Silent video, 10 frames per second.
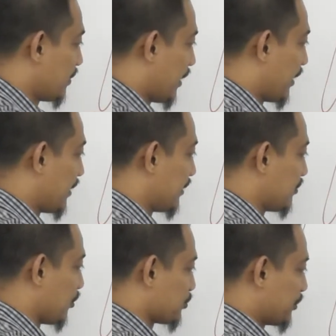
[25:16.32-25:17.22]

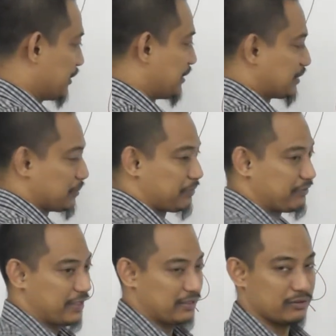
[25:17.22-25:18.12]
And also it doesn't
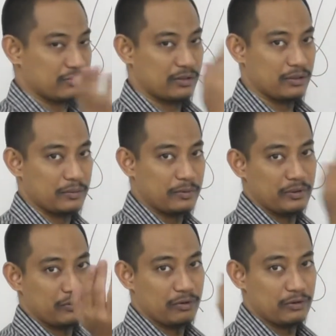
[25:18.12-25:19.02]
prevent
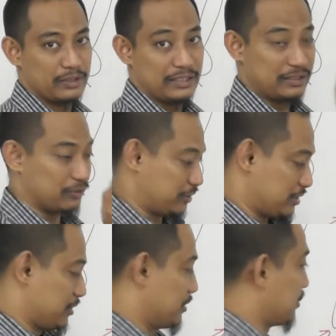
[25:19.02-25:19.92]
on any
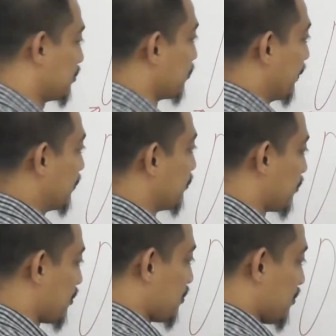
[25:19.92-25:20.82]
rotation, right? So when you
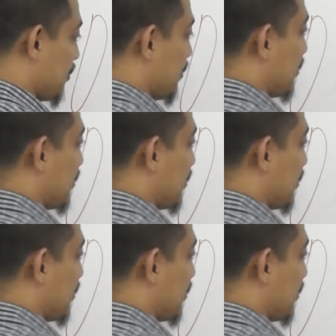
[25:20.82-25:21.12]
draw